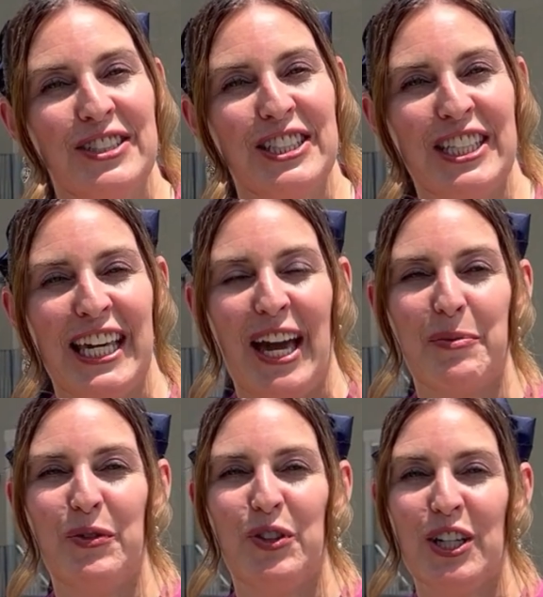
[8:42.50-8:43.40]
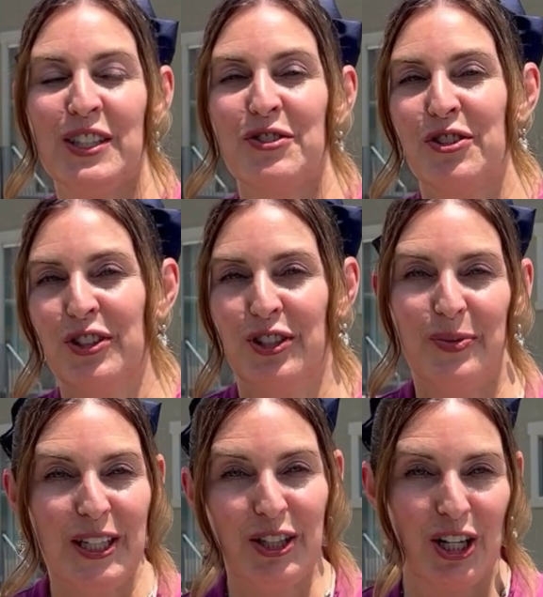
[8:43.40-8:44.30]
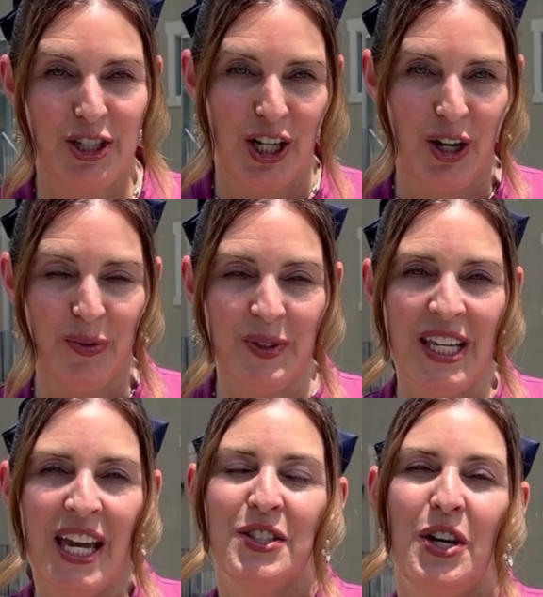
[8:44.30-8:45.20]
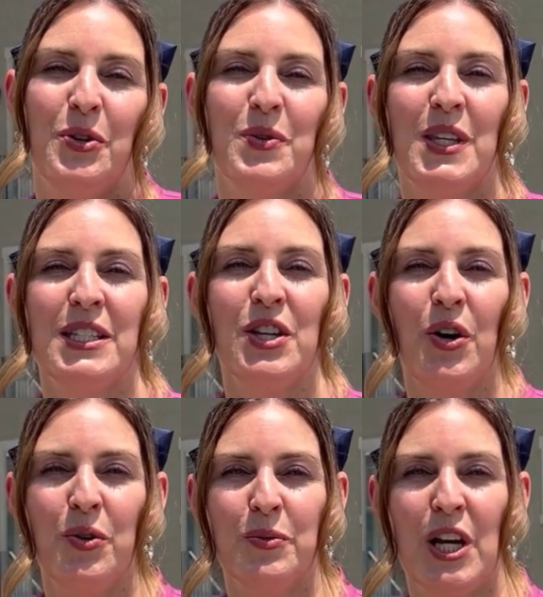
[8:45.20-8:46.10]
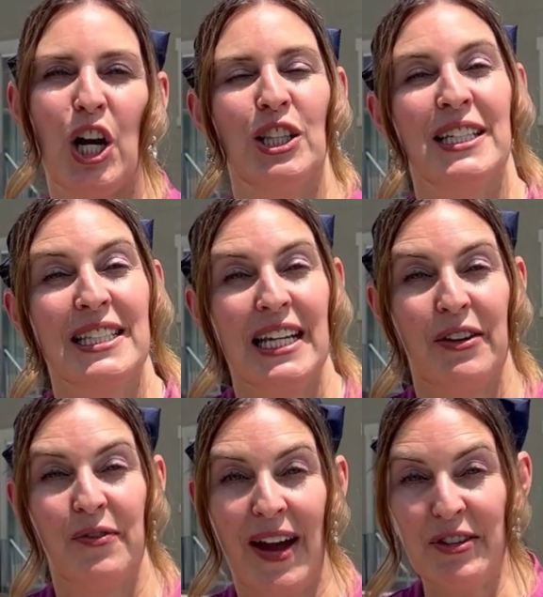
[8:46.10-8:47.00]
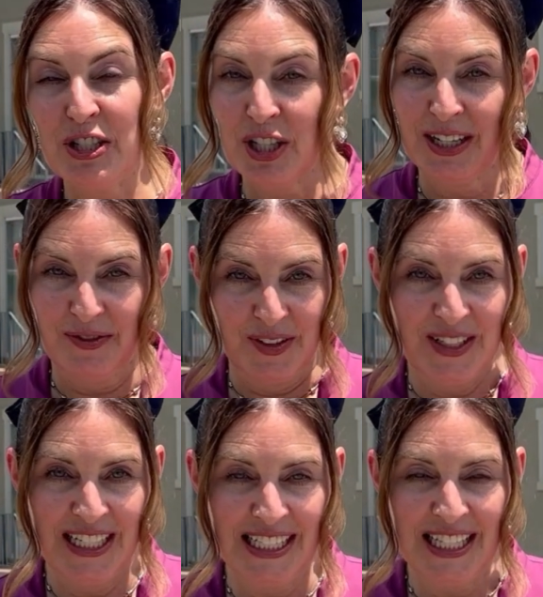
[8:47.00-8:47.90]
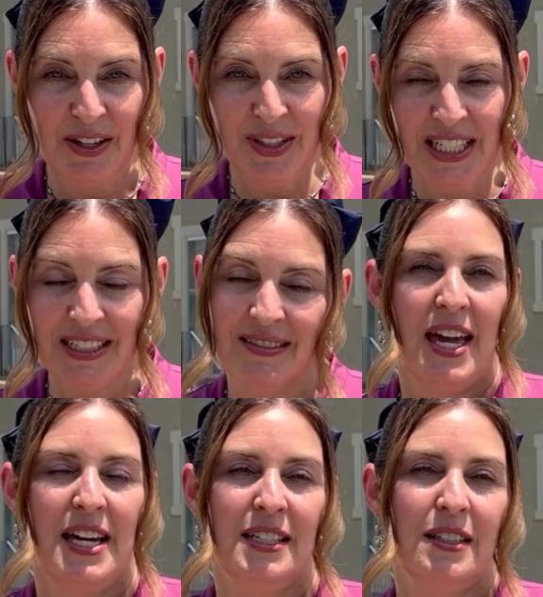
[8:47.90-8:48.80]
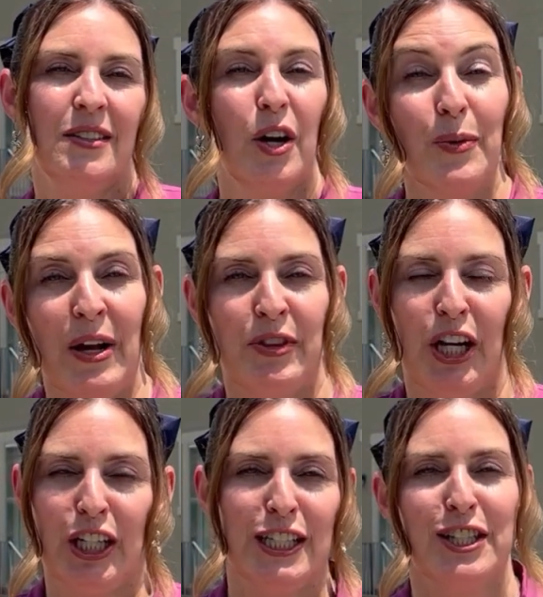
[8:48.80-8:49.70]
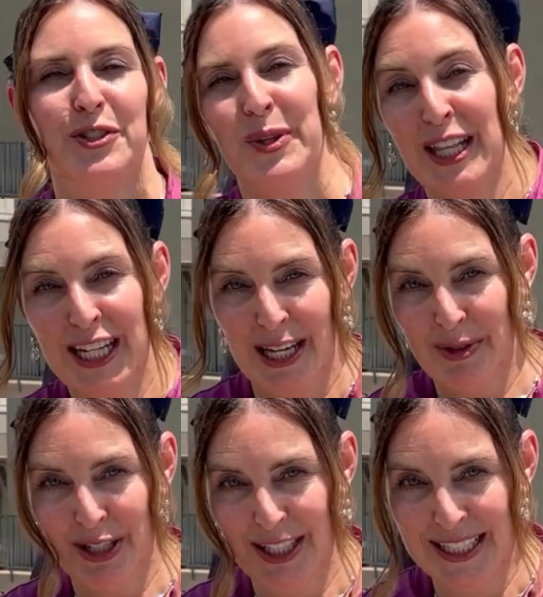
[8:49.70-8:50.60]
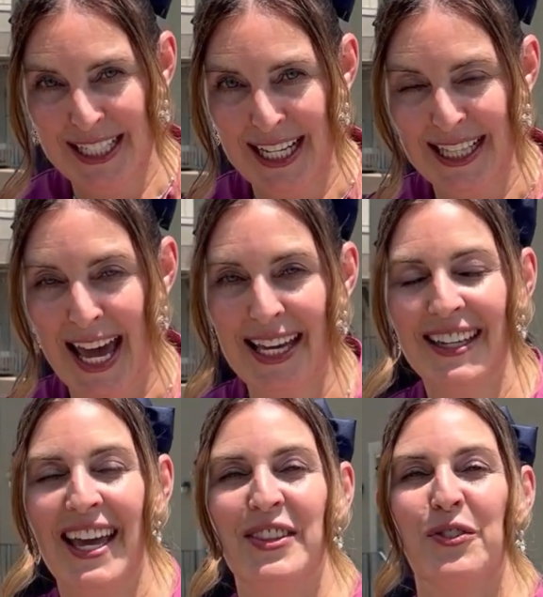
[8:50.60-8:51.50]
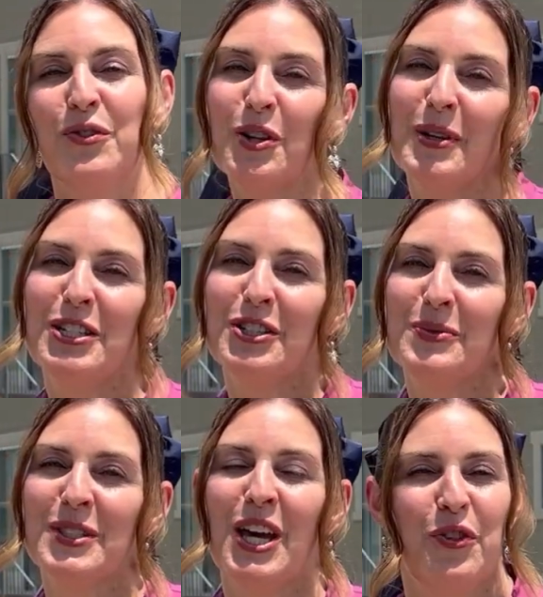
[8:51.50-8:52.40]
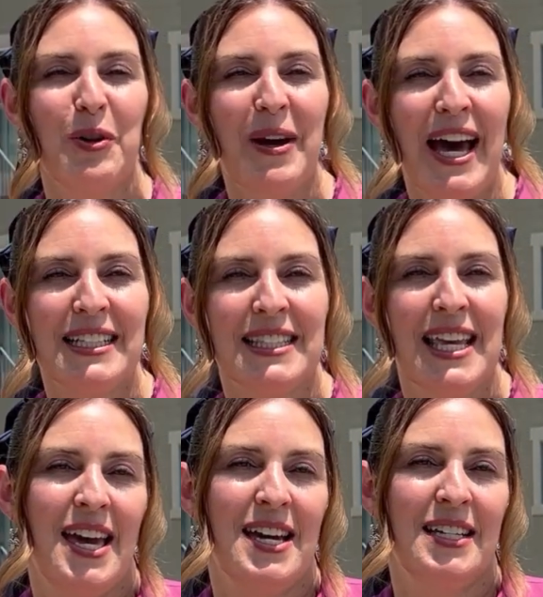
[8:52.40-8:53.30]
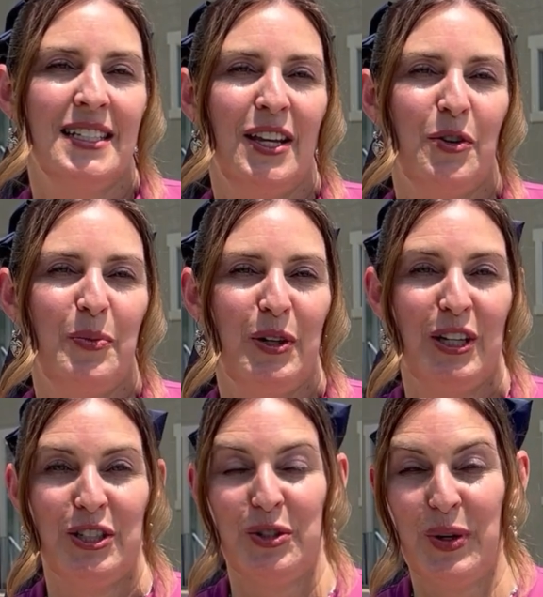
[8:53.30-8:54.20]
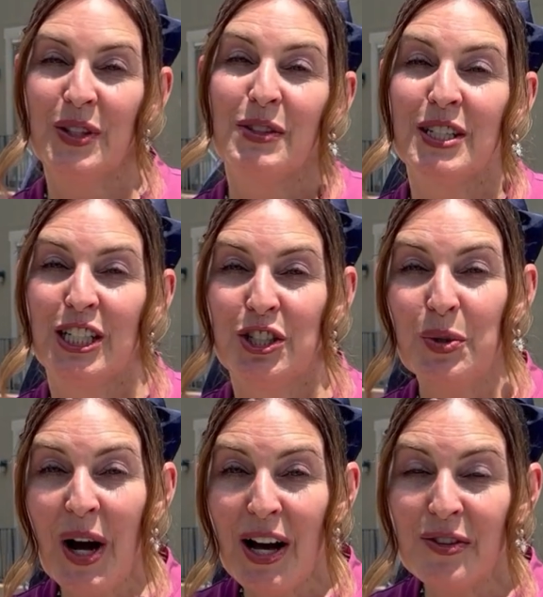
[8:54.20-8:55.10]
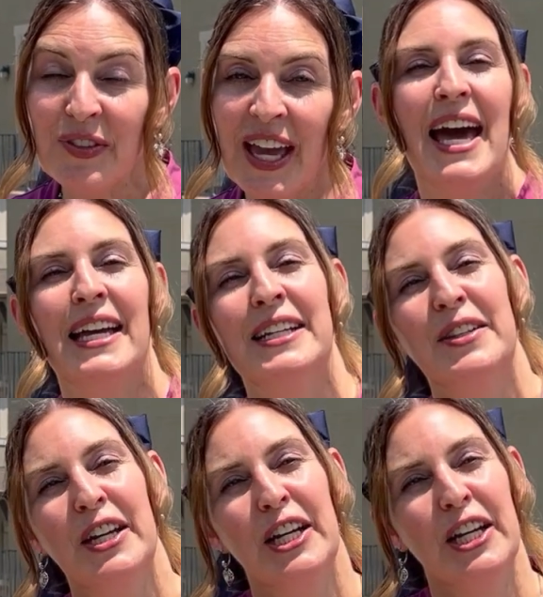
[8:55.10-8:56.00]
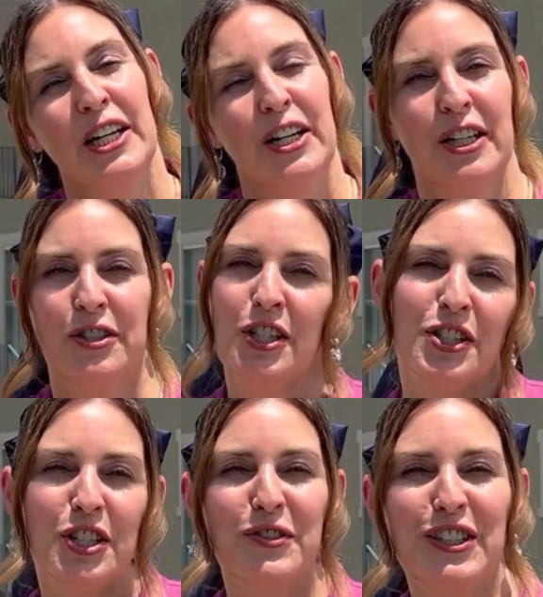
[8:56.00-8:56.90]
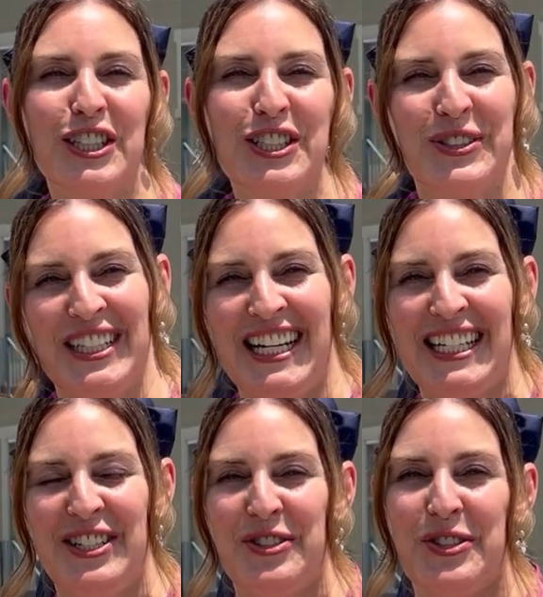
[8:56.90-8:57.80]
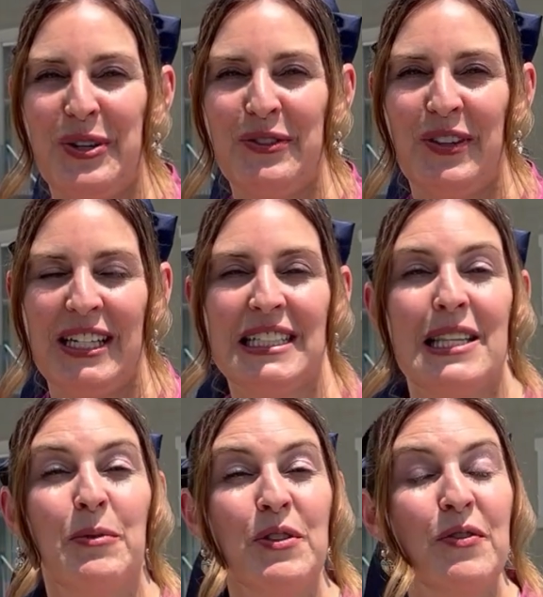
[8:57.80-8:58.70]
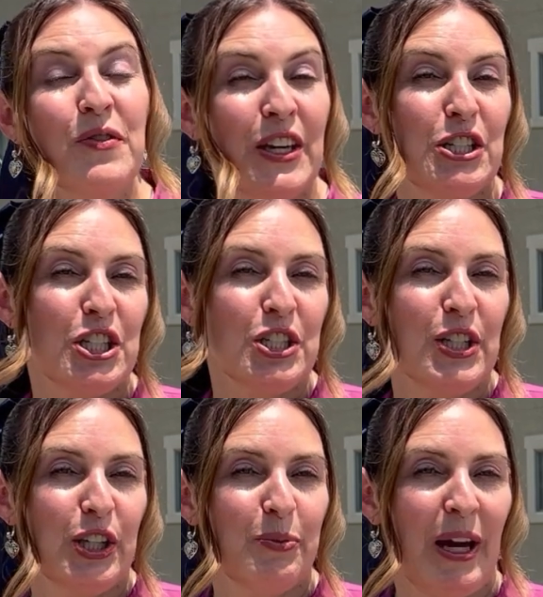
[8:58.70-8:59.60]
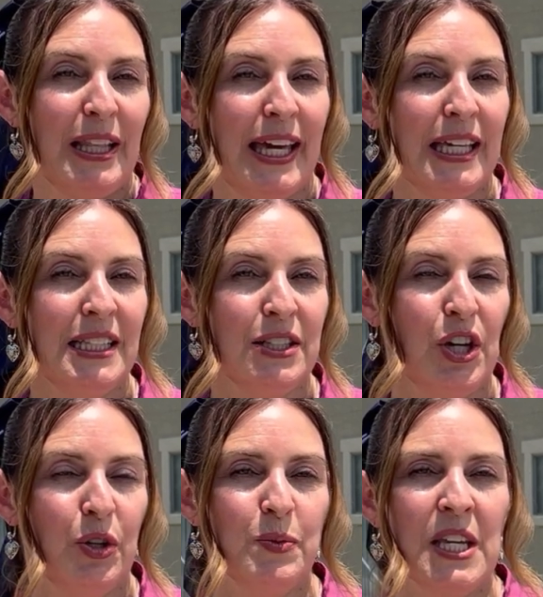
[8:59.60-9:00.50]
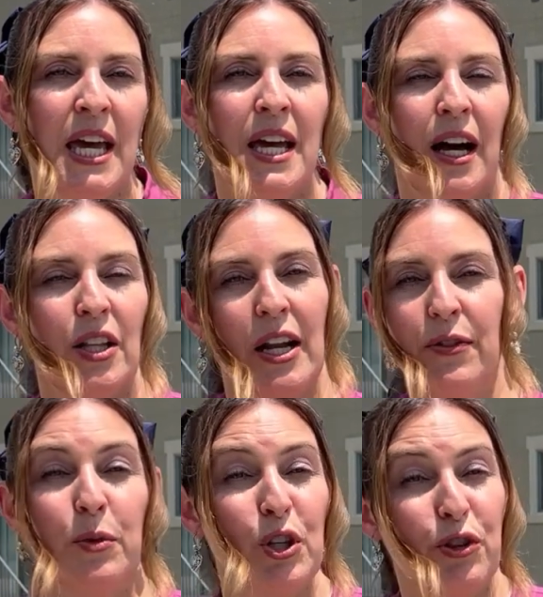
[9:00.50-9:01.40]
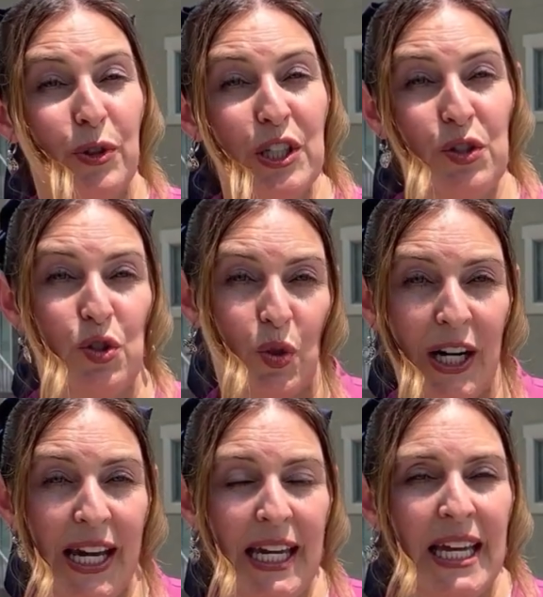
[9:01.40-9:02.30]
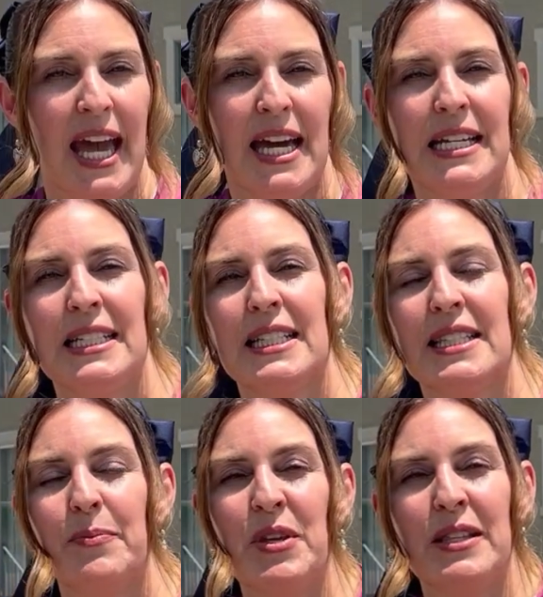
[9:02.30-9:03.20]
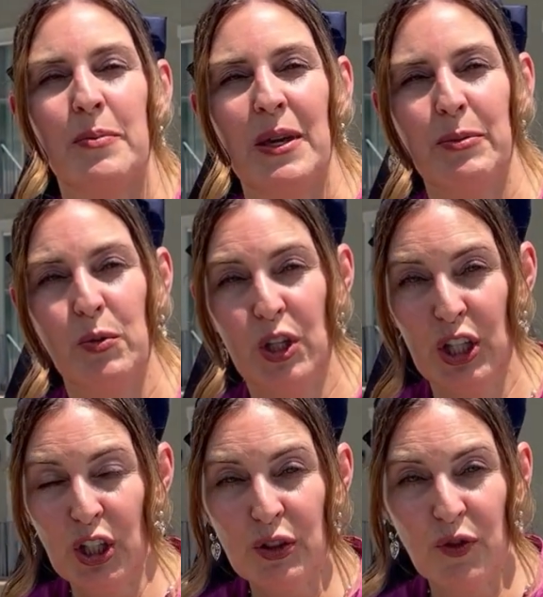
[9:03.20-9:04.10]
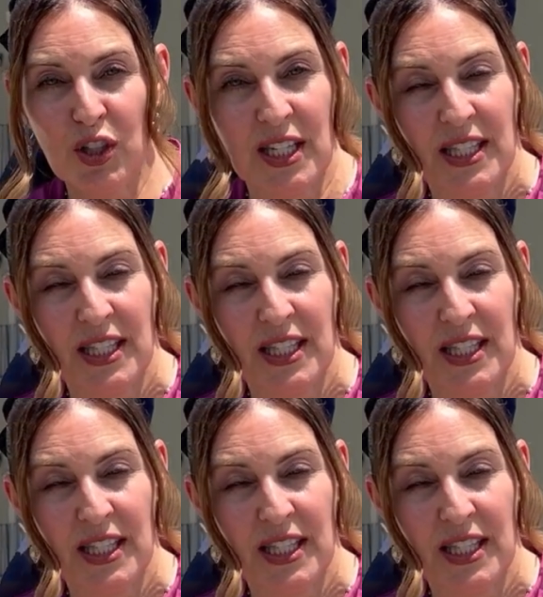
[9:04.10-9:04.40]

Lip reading: that we were looking at before. These are a little bit larger homes. So these homes are listed at $559,000 and around there, because there's one in the neighborhood listed at that. And they're 4 bedrooms, 4 baths, and they were built in 2012, and they're just over 2,900 square feet. Some of the features that you might like in these homes, a lot of them are 3-story, and something that people really look for